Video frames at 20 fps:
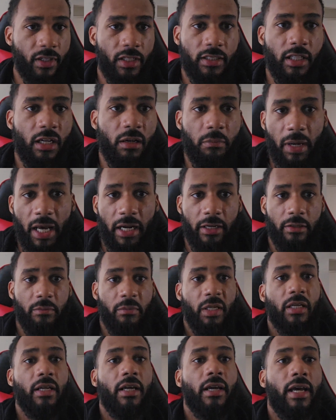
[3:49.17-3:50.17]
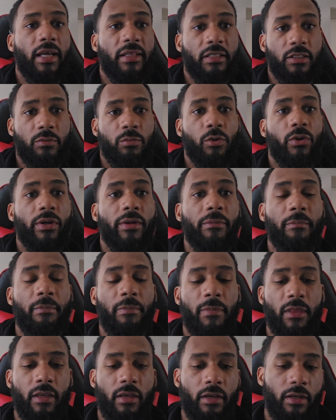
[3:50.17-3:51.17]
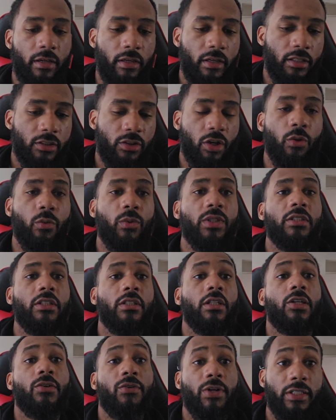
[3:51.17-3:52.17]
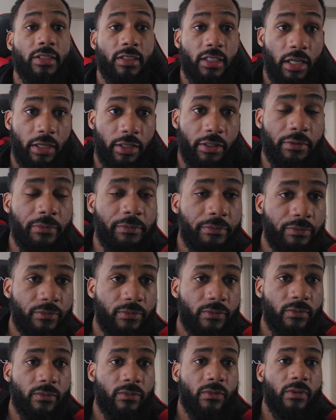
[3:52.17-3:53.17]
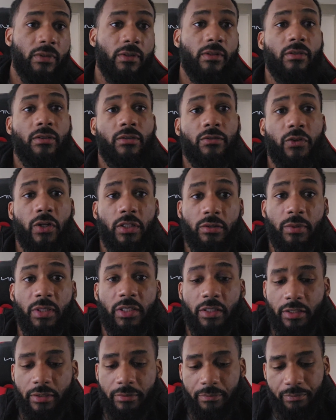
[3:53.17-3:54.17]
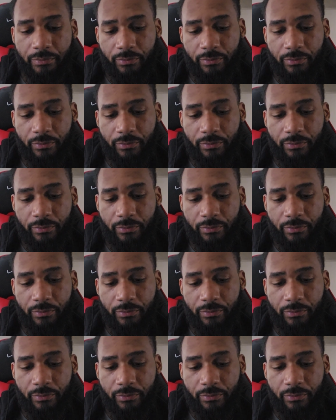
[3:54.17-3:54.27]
It didn't matter to me at this point. So I went to the Career Center freshman year.